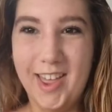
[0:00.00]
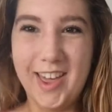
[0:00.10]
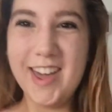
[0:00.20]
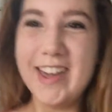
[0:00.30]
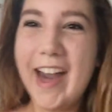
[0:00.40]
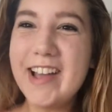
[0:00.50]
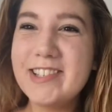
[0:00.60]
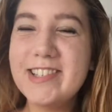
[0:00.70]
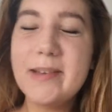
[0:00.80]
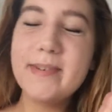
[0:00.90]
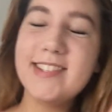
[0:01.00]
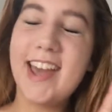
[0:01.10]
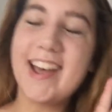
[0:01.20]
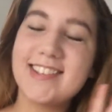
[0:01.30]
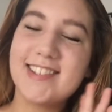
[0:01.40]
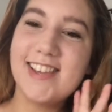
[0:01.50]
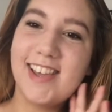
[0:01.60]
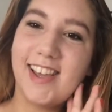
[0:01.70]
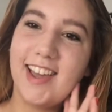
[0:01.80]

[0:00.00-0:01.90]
Hey guys, what's up? It's Cassie,